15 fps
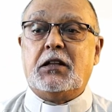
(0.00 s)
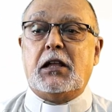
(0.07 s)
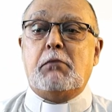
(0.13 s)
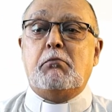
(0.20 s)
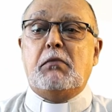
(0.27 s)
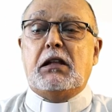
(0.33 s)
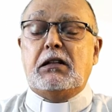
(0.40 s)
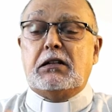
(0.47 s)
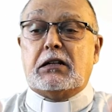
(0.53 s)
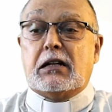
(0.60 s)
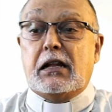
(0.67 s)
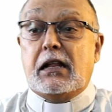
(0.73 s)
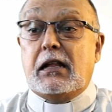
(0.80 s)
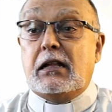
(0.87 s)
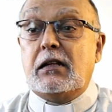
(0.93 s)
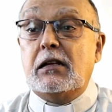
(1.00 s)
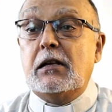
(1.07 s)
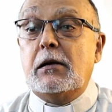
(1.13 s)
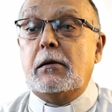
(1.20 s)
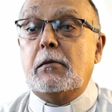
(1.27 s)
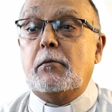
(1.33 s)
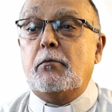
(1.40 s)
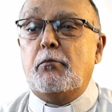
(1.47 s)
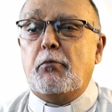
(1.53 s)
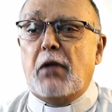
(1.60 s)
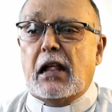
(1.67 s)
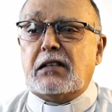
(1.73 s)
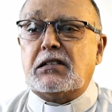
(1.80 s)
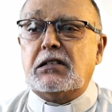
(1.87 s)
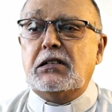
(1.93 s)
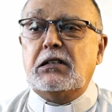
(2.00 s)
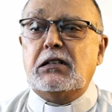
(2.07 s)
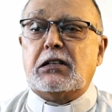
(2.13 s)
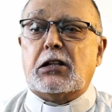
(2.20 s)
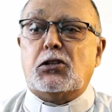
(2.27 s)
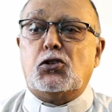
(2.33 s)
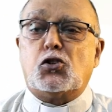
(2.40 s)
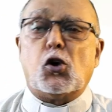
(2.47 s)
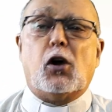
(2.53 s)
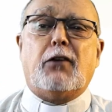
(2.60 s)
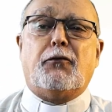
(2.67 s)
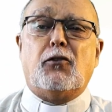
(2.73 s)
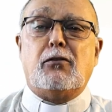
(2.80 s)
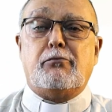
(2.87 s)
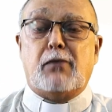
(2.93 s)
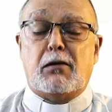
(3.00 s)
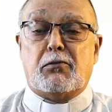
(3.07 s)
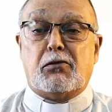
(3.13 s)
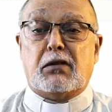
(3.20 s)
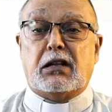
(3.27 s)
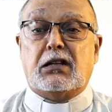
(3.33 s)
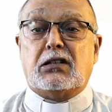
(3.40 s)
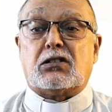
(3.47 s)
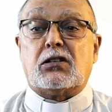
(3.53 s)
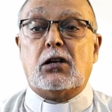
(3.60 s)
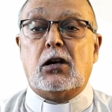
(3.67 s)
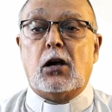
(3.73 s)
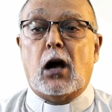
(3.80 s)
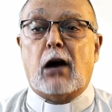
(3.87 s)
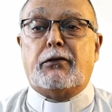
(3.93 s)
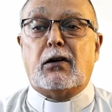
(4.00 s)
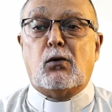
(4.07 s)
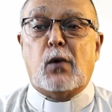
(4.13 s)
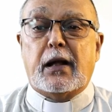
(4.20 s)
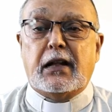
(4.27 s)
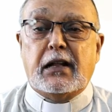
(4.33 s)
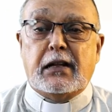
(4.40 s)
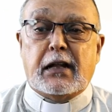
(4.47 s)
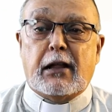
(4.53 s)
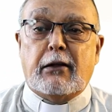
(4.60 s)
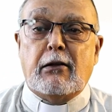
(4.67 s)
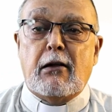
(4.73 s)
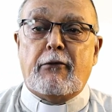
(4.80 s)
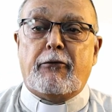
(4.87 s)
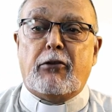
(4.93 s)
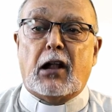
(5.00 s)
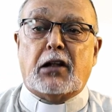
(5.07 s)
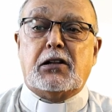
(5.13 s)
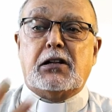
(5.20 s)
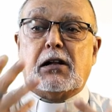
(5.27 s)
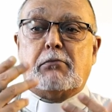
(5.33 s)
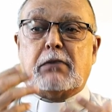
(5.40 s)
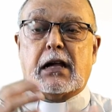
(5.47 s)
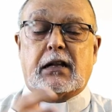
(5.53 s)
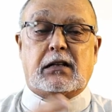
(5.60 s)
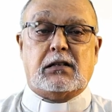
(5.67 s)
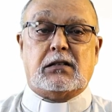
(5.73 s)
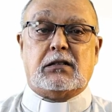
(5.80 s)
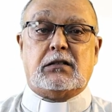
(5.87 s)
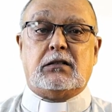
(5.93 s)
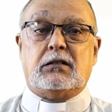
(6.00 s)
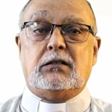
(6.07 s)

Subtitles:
Immediately, pleasant and joyful memories of her wedding day flooded her mind.